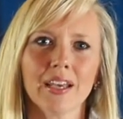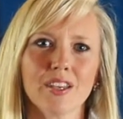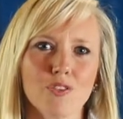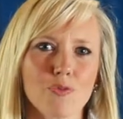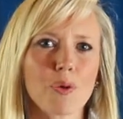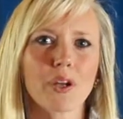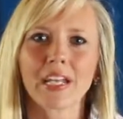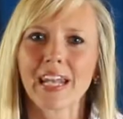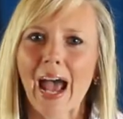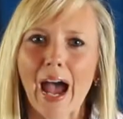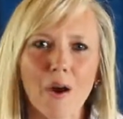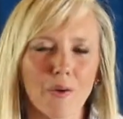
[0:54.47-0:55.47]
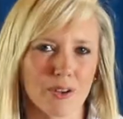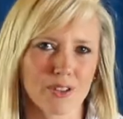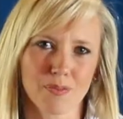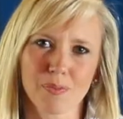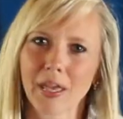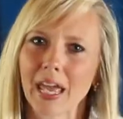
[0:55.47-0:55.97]
you've put in
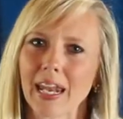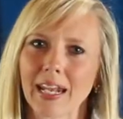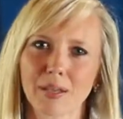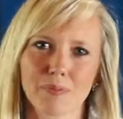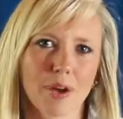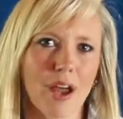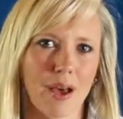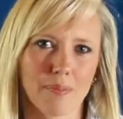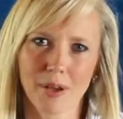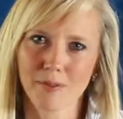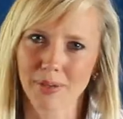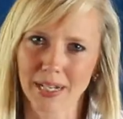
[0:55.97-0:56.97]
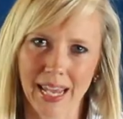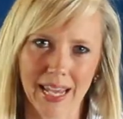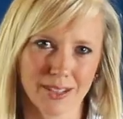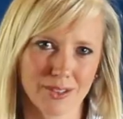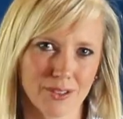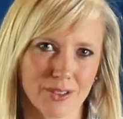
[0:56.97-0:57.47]
hours of planning and prep have been
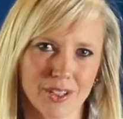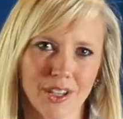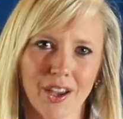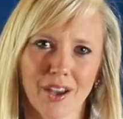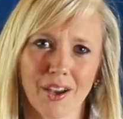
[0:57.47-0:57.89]
canceled.